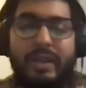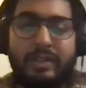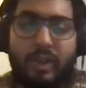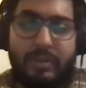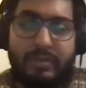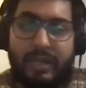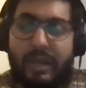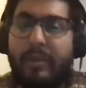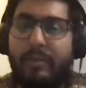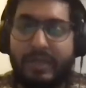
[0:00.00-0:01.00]
It's almost like
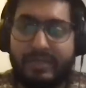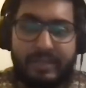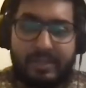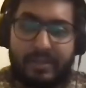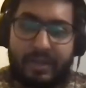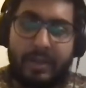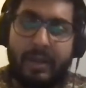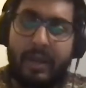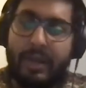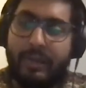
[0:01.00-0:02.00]
enterprise sales, right?
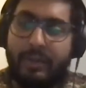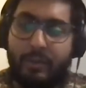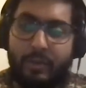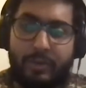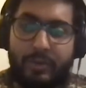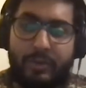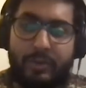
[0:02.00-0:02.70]
You've